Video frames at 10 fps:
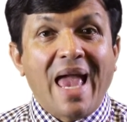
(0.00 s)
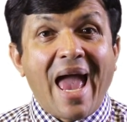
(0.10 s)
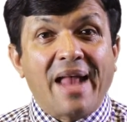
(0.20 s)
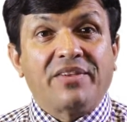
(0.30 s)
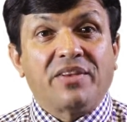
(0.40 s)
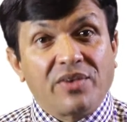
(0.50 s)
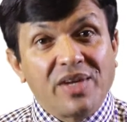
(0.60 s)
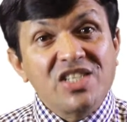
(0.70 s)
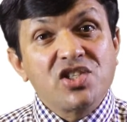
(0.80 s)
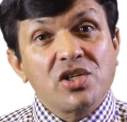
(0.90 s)
and the
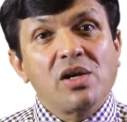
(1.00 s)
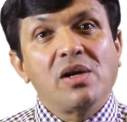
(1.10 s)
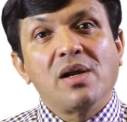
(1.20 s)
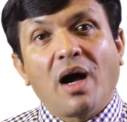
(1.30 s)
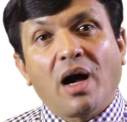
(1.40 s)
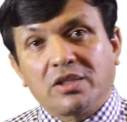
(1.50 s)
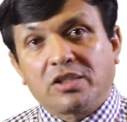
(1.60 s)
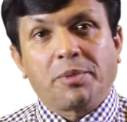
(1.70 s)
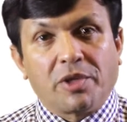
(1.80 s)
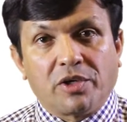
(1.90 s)
regional
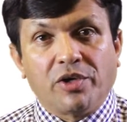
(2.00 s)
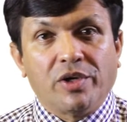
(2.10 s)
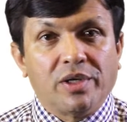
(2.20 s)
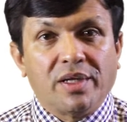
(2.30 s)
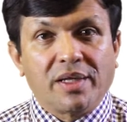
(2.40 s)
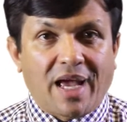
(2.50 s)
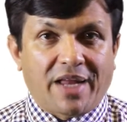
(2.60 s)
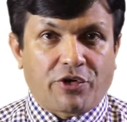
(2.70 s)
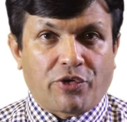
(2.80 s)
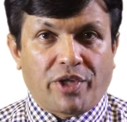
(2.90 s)
entrepreneurial
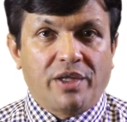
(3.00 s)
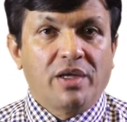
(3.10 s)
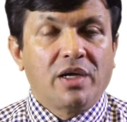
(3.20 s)
category.